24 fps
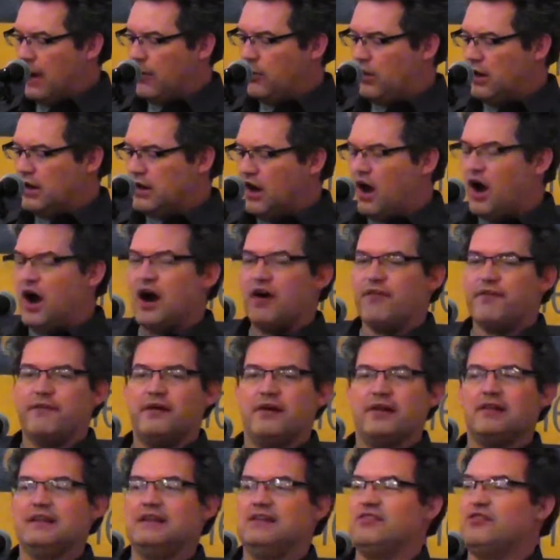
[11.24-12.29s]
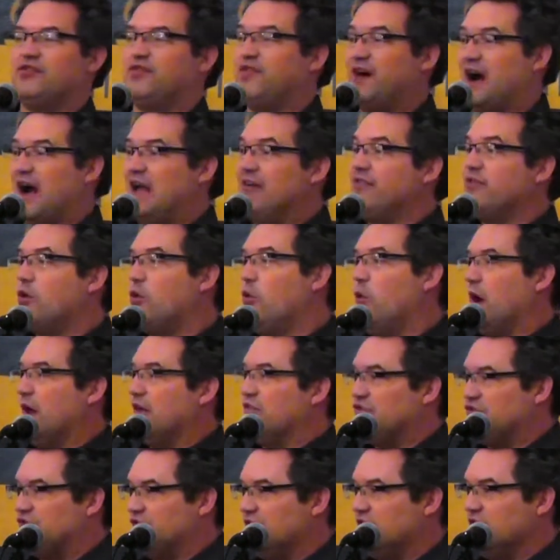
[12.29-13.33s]
I want to offer at least 5
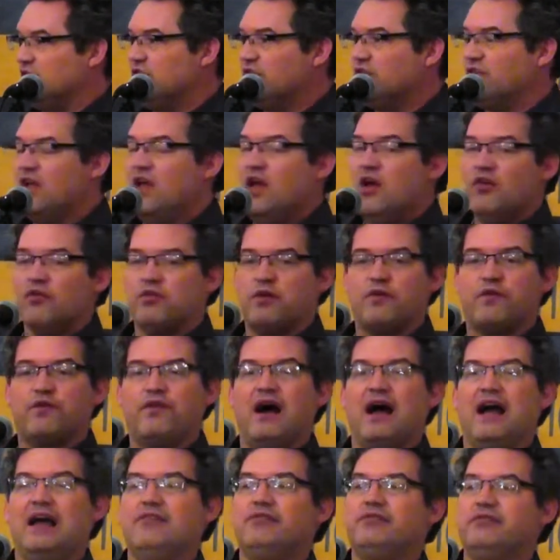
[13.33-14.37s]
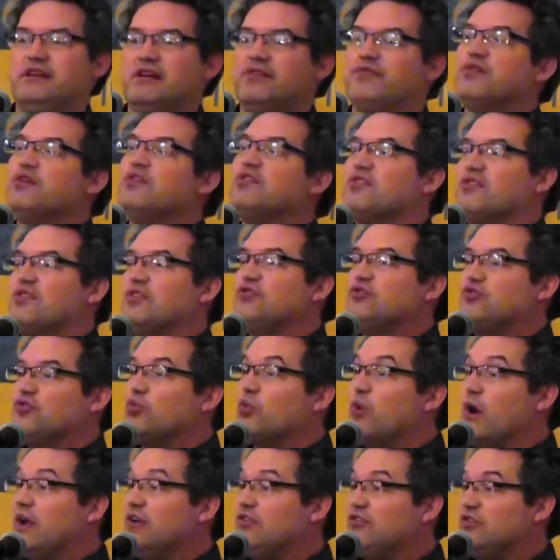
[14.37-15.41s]
questions for 5 different
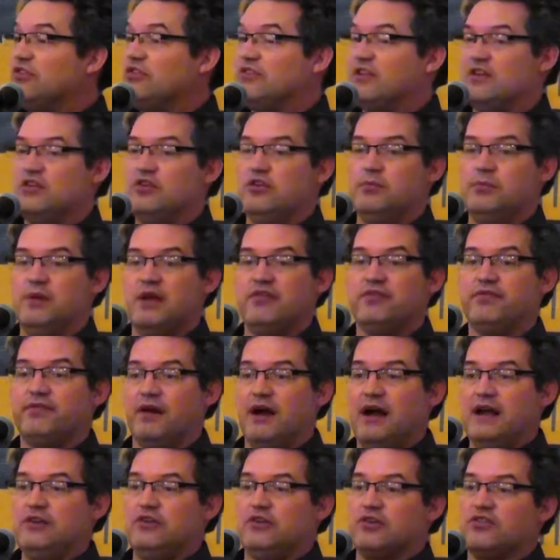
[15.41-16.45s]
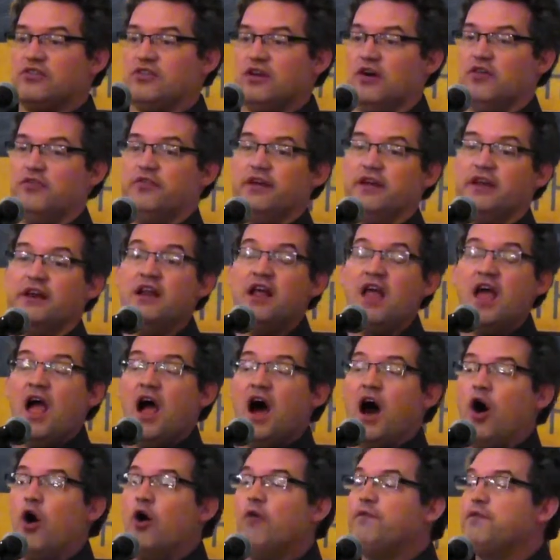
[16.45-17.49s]
situations that you may find yourself in.
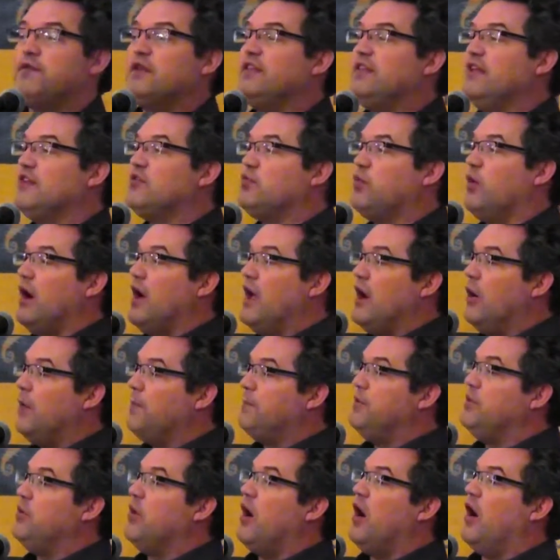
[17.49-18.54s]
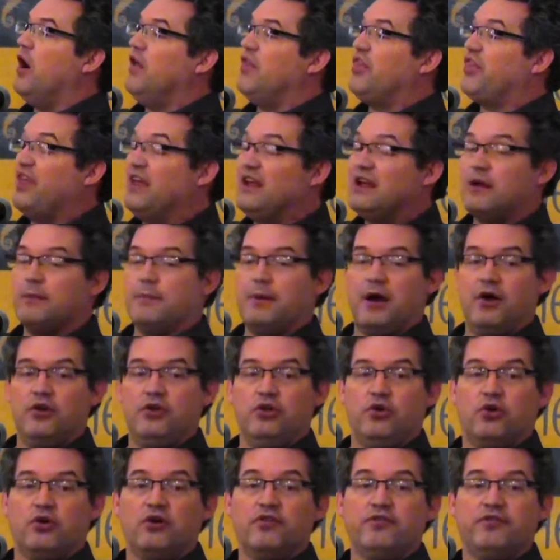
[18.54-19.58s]
Hopefully this will help you think about
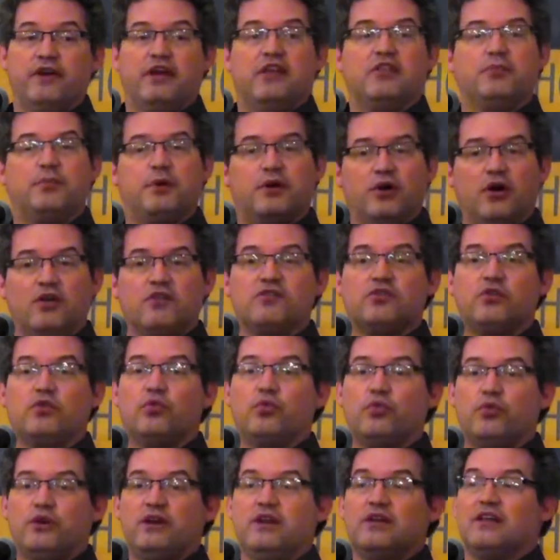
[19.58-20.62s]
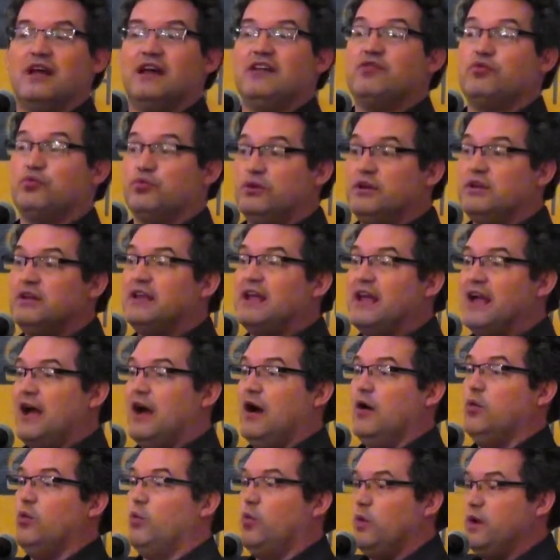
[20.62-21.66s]
your faith, but also realize really
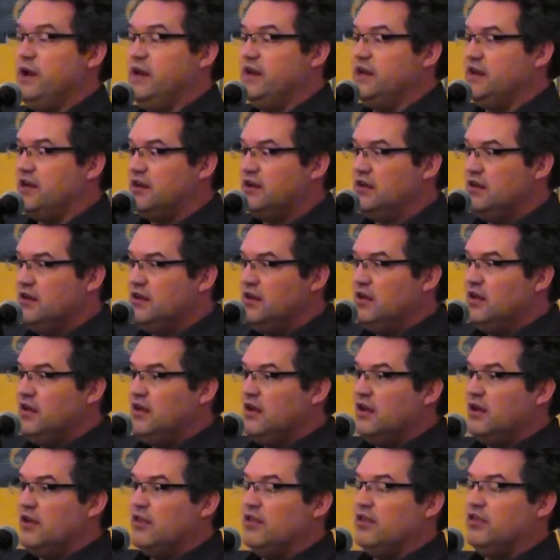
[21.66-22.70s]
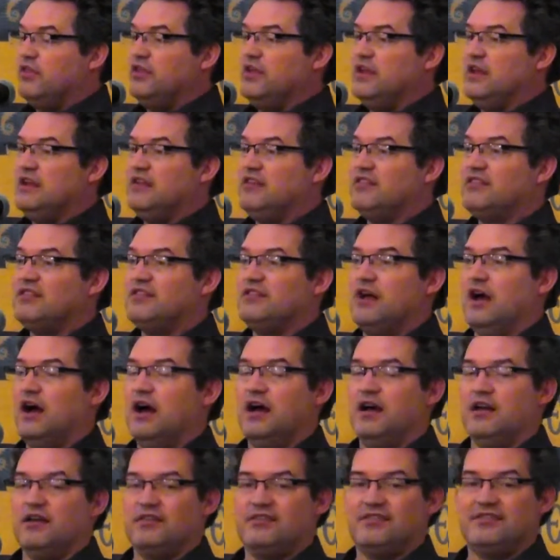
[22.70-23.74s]
how weak the
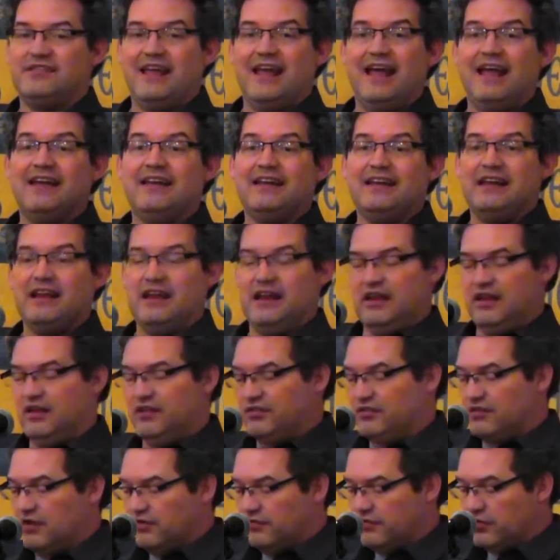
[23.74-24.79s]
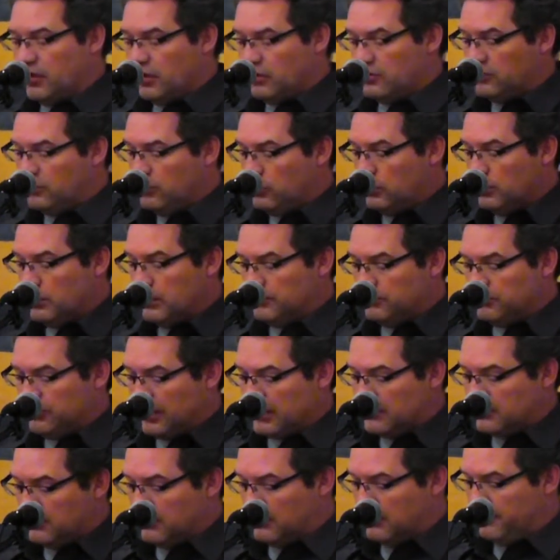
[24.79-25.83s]
standing is of those who would
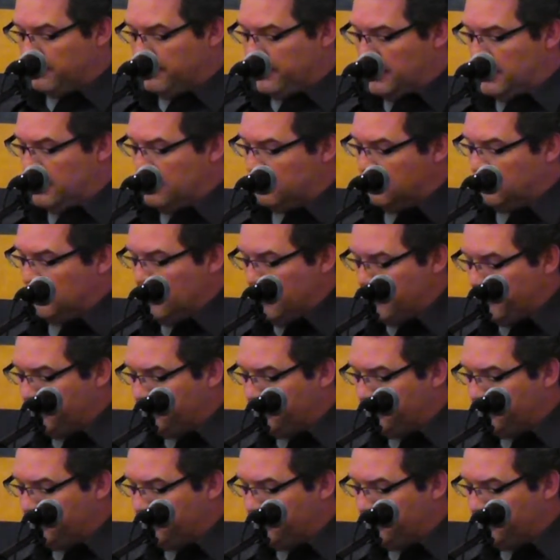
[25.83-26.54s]
object to the faith.